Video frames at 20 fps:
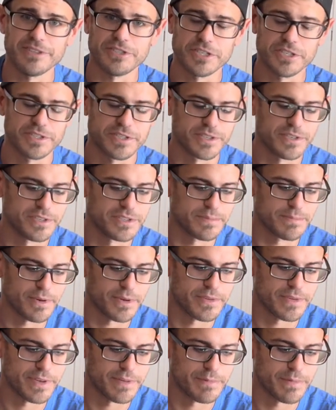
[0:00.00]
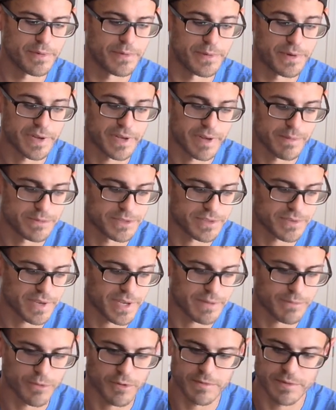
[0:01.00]
just as good as a ball diff, but when it comes to
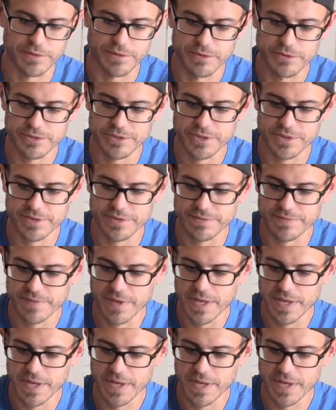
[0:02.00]
like more of a loose dirt